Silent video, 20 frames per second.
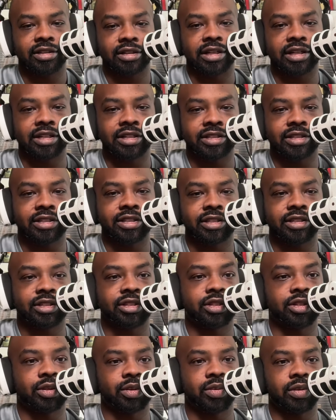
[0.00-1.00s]
Let's
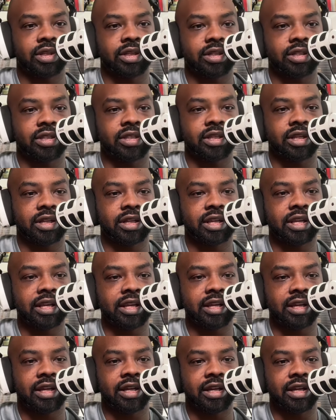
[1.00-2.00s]
do this
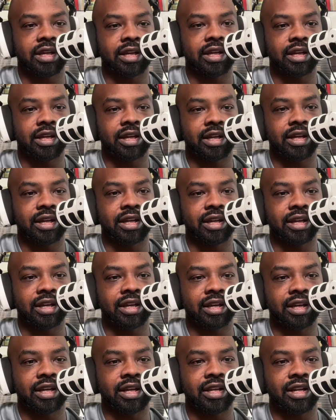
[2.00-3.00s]

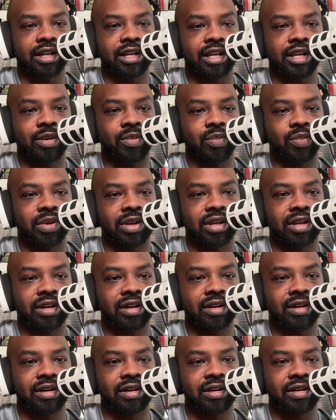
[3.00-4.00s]
again. And we
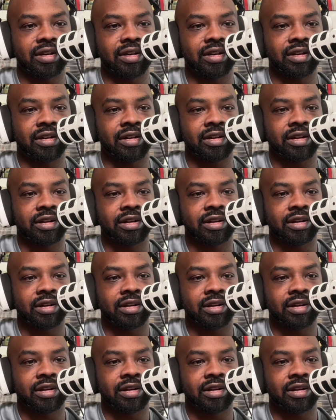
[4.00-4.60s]
are